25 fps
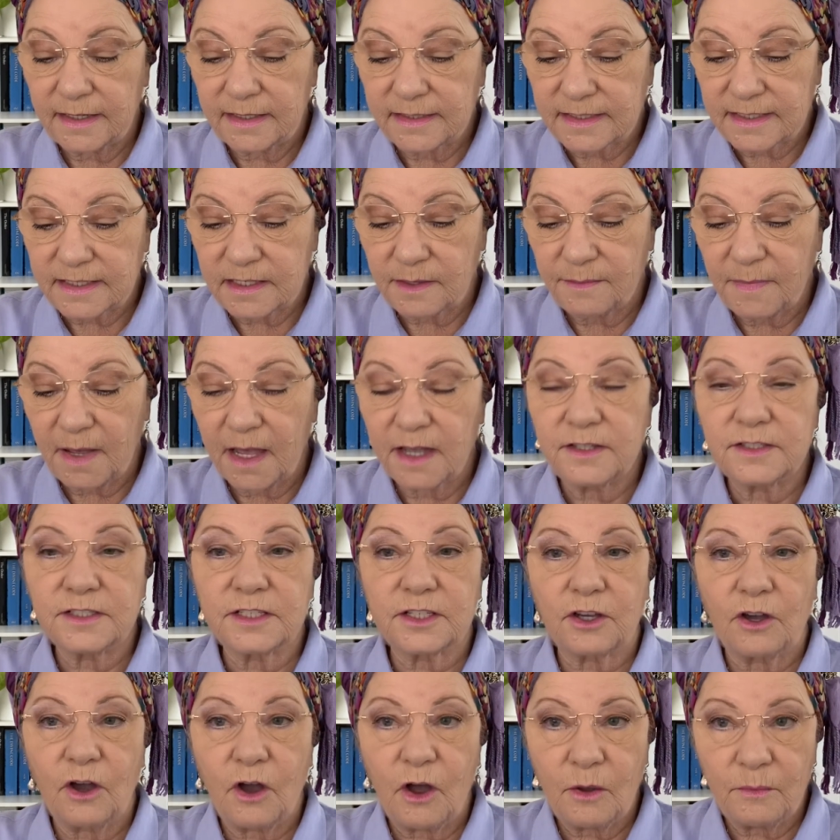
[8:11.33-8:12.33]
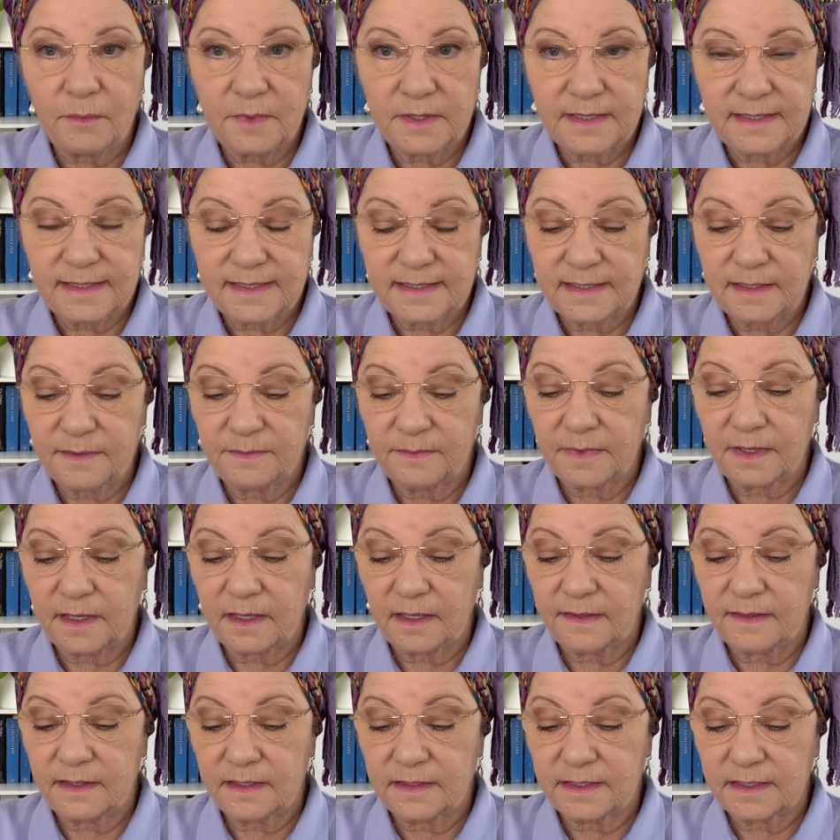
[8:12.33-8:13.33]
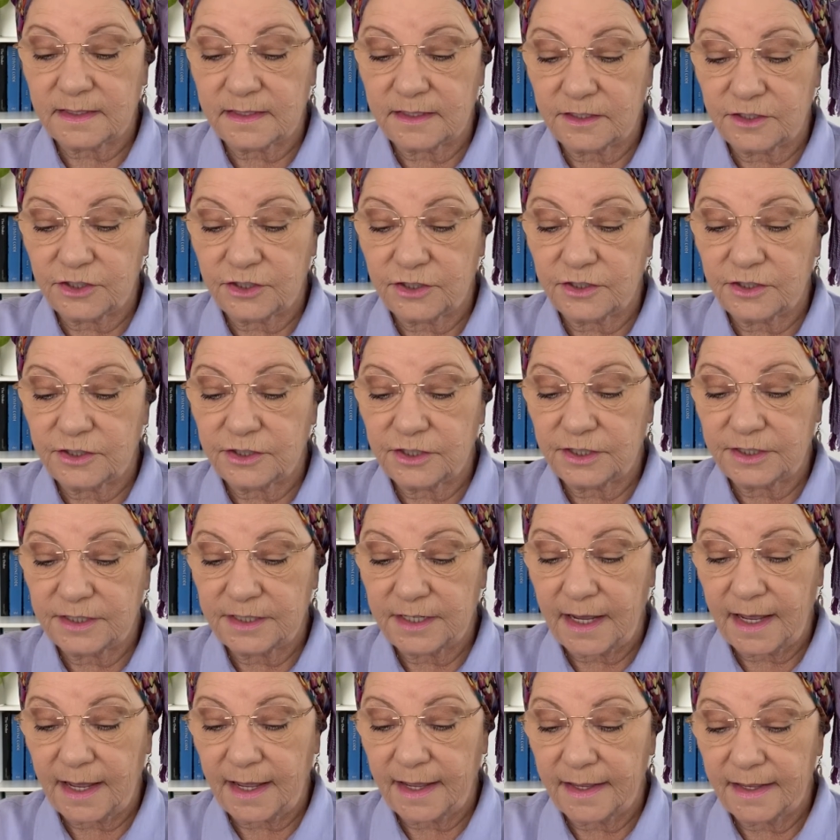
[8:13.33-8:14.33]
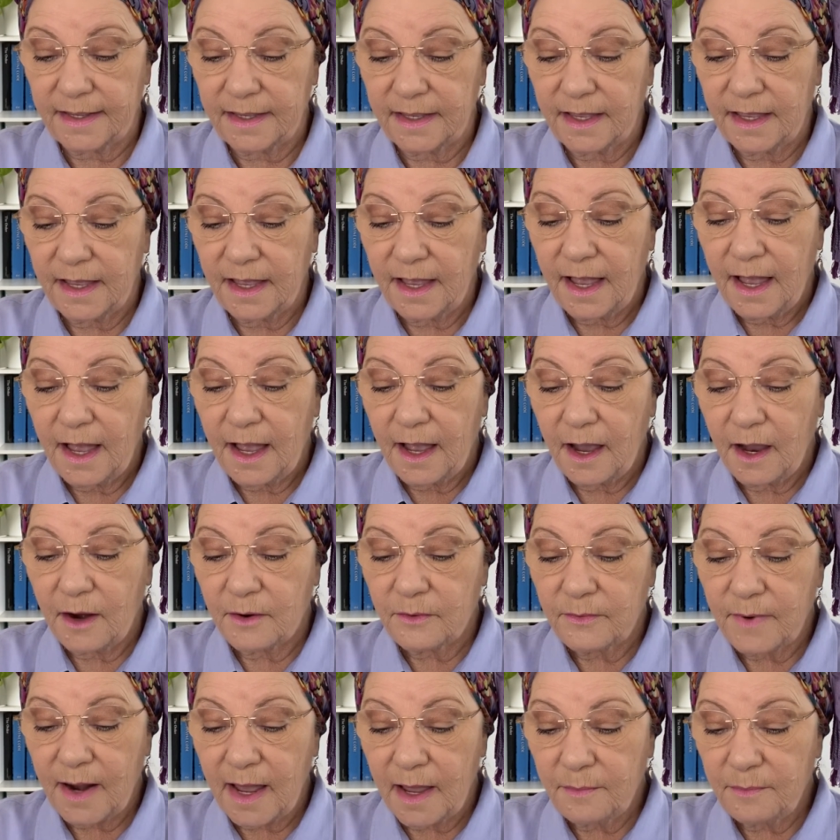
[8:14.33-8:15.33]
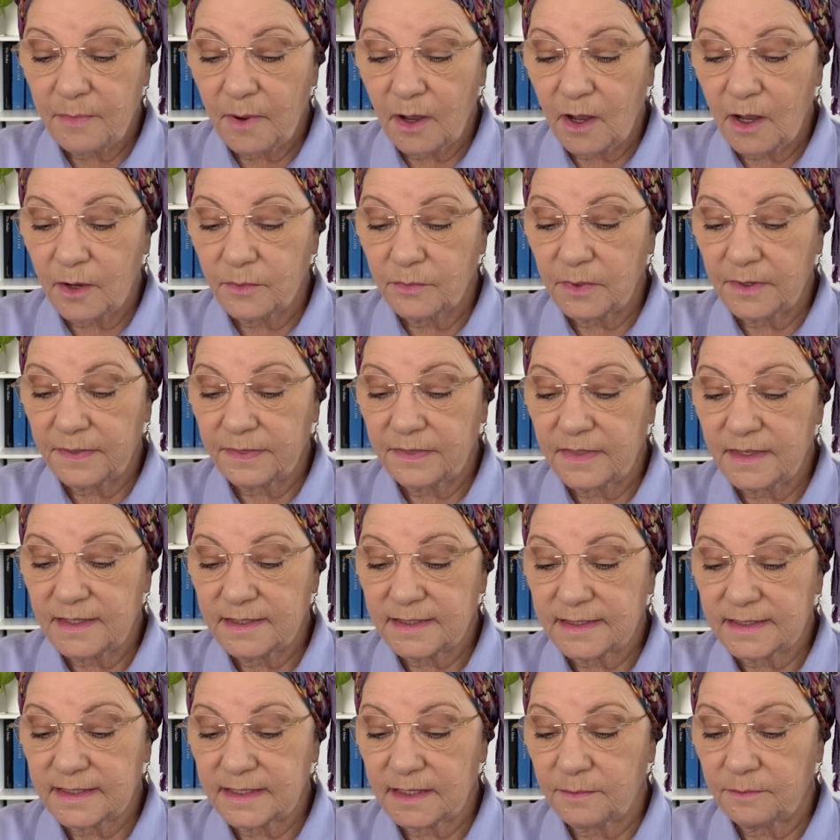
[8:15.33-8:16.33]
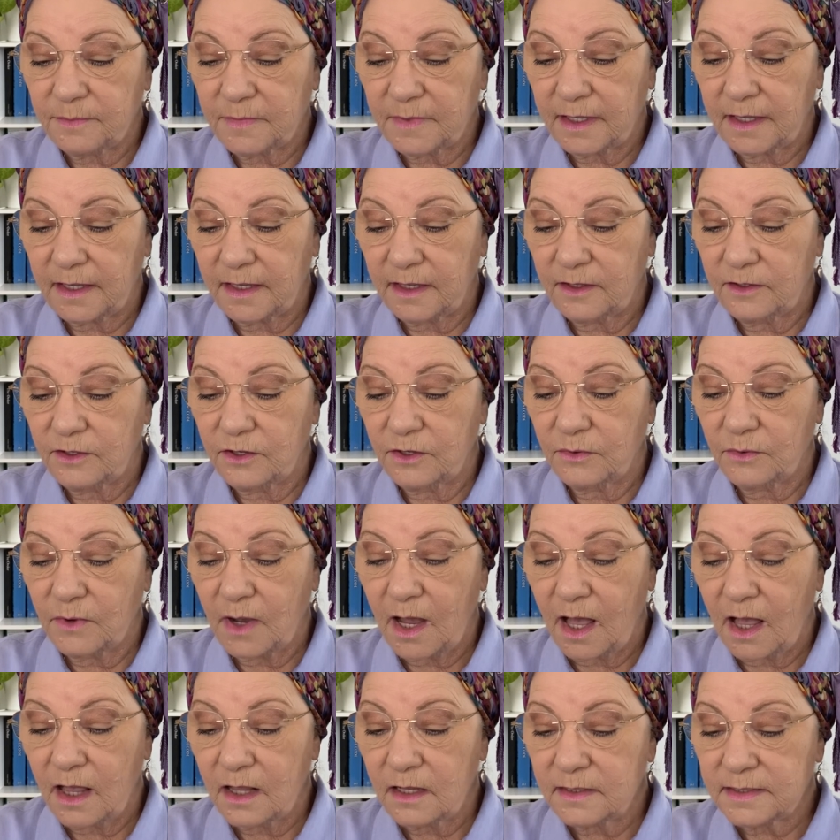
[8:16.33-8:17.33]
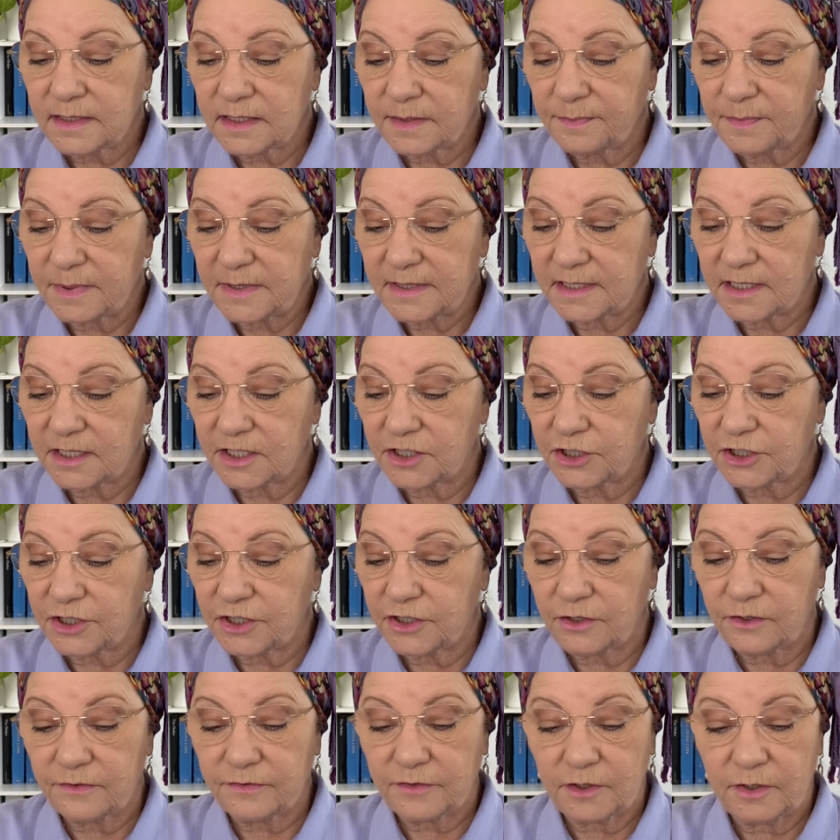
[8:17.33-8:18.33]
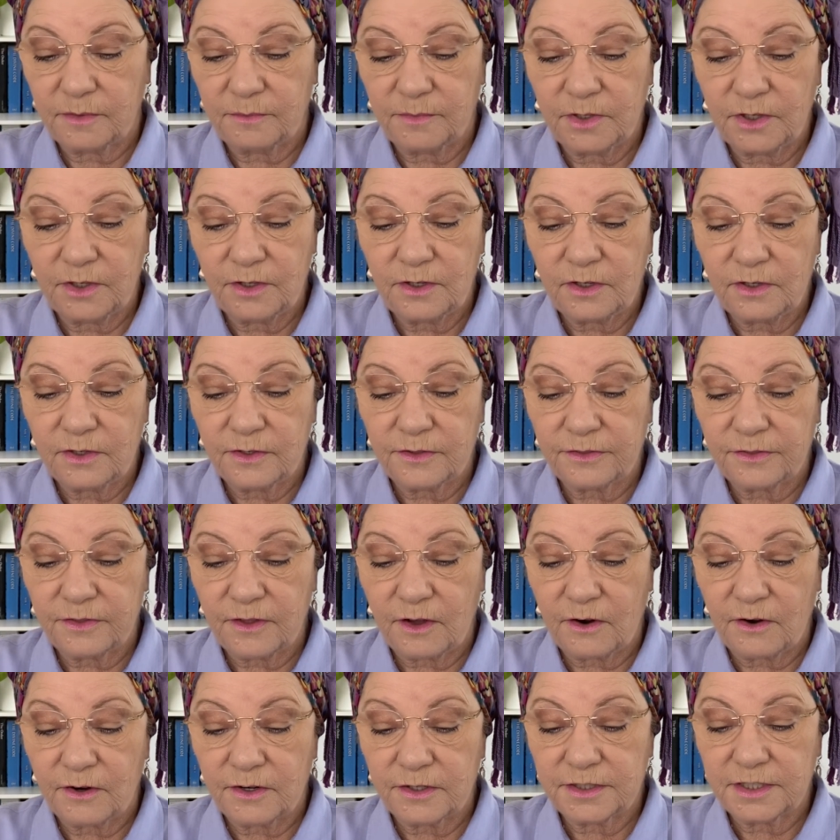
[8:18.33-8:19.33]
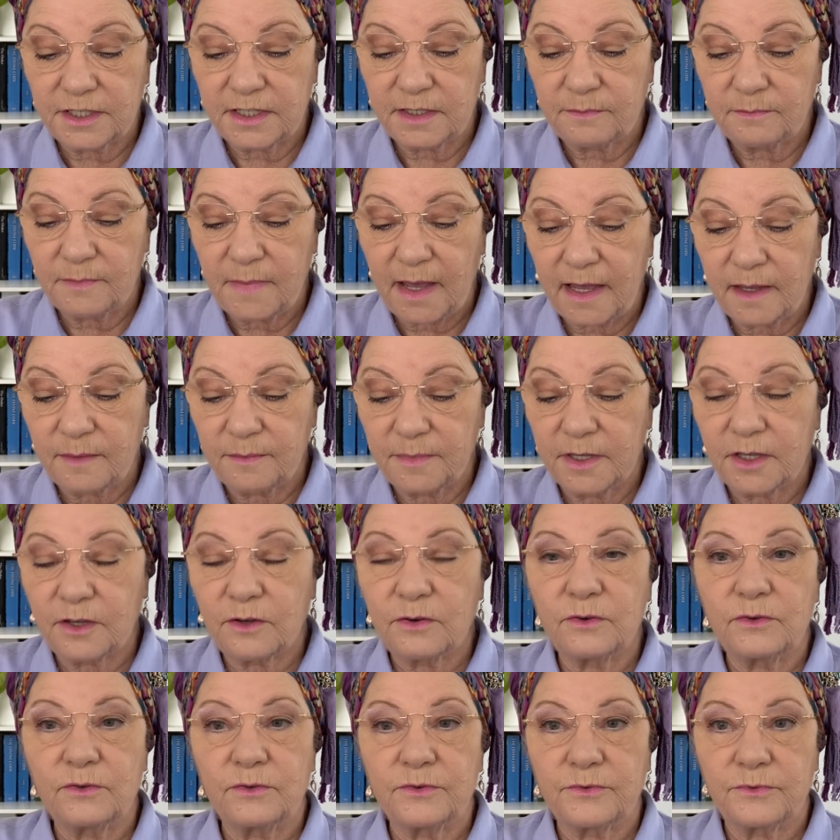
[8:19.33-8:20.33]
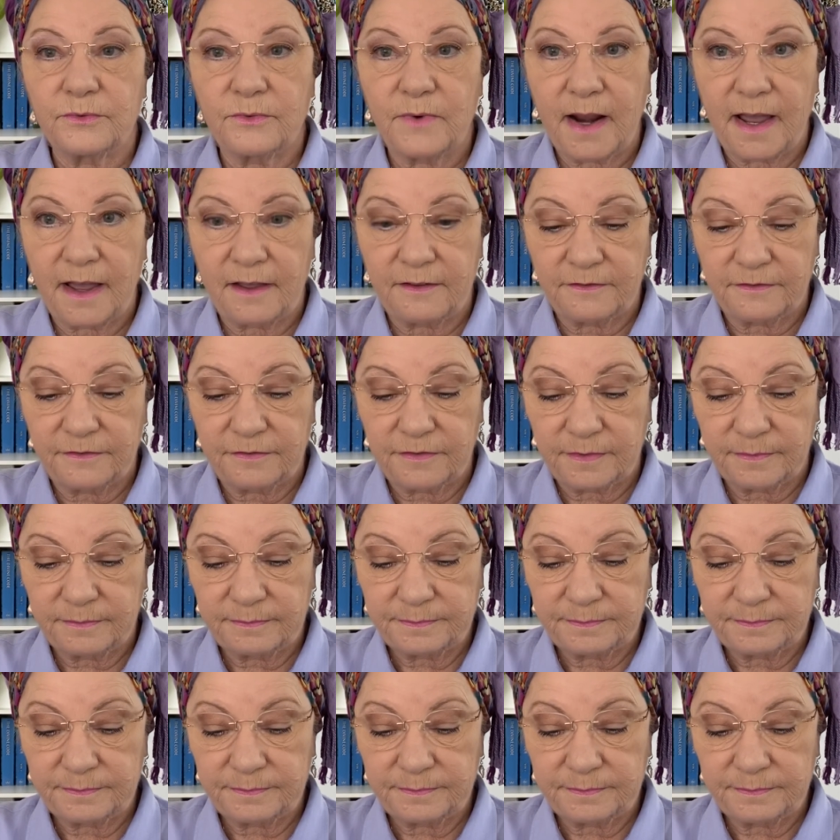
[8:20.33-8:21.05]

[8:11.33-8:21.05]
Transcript: the most common smicha that's issued today. A rabbi with this smicha who holds a position of communal authority may be called Rav.